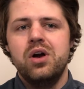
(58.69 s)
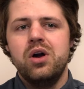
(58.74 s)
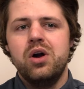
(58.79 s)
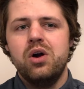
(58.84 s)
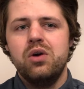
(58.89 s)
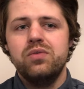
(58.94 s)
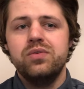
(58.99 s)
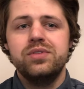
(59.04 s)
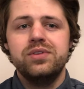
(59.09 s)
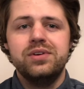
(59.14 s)

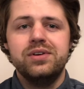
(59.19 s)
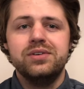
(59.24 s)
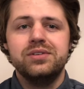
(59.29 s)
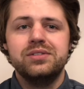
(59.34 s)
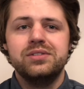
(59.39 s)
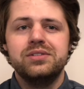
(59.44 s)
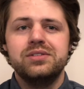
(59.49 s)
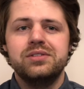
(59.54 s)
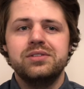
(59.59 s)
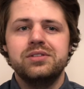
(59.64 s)
Over the
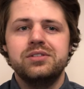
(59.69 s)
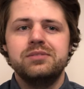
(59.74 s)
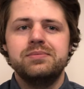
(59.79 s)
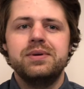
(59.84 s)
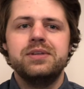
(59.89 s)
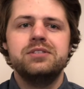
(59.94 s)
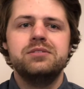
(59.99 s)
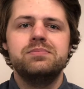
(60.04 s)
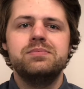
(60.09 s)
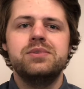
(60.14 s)
years, the
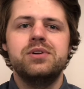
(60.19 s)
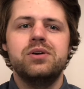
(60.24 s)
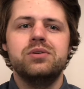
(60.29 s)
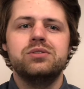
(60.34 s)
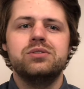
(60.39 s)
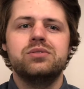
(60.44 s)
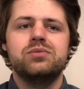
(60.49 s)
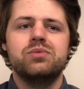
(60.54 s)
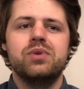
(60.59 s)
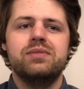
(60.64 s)
space has been
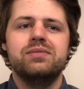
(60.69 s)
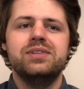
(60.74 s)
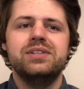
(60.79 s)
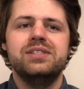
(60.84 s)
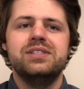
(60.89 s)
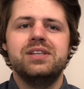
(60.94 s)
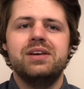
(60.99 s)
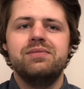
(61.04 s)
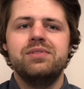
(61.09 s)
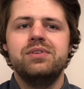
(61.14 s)
host to roughly
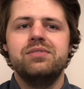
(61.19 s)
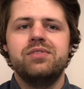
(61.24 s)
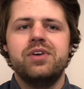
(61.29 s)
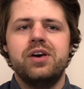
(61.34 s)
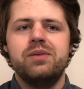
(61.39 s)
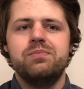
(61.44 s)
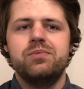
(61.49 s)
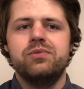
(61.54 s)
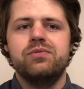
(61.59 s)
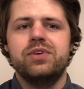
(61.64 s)

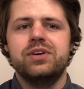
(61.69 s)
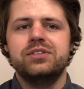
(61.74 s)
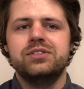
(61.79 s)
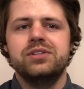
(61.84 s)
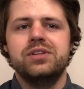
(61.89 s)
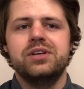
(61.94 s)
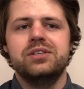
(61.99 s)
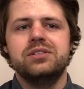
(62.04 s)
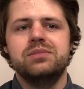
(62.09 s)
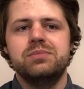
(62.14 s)
75
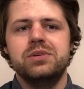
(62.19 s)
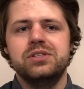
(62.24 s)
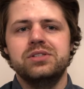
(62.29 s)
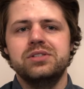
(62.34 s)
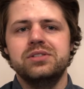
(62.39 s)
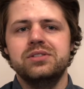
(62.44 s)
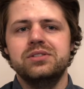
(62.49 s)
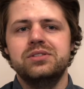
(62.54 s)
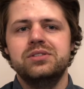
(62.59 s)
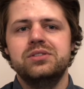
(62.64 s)
professional
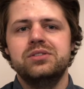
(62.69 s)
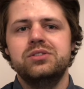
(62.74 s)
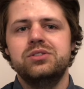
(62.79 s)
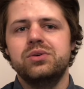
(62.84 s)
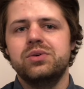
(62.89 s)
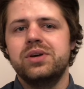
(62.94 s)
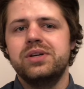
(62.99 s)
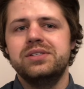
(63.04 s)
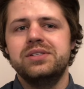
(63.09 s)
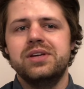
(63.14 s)
exhibitions,
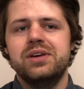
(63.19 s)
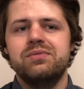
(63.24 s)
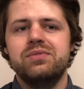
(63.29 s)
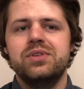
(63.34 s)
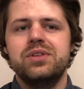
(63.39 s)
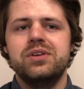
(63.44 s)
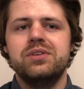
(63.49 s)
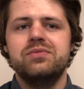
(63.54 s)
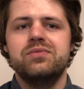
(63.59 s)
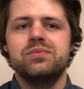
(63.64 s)
showcasing
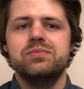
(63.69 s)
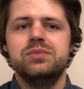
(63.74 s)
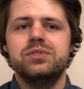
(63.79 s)
everything from